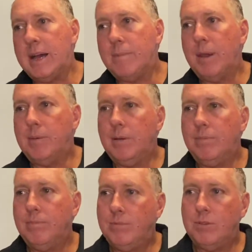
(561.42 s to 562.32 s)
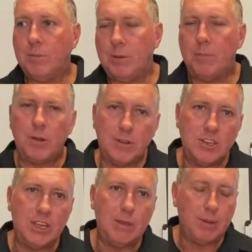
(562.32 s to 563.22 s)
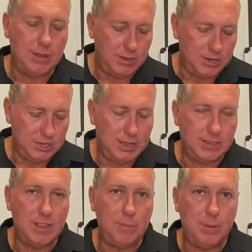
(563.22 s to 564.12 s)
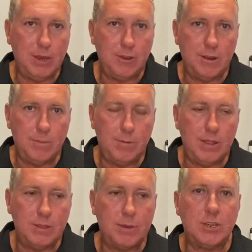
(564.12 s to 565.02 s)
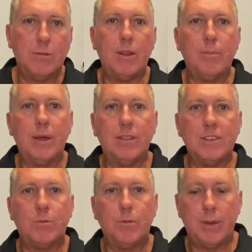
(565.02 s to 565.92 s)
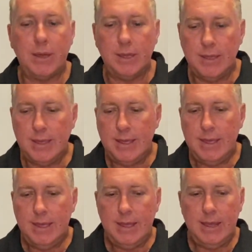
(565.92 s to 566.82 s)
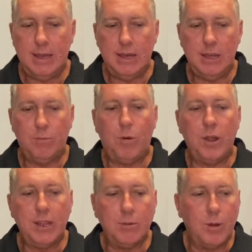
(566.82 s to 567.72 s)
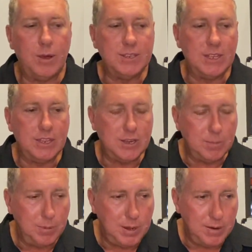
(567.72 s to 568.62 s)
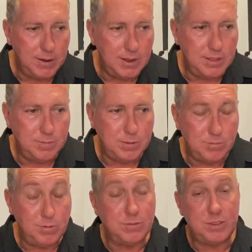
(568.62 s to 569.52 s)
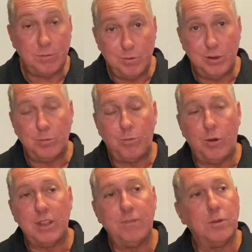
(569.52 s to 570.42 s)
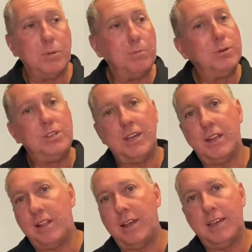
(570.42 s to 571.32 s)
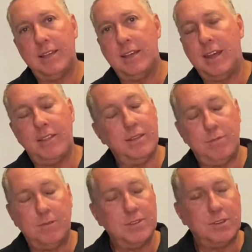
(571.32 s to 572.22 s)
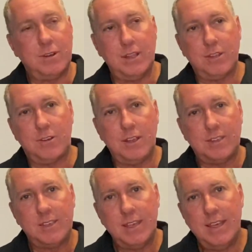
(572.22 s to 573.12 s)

maybe doing a bit of micro jigging, but a lot of sharks in that pin area, especially around the mouth of Swan Bay. Whiting wise at the jumping pin area, there's been some really good whiting. They've all been pushed out of the lake, out of the river, and the creeks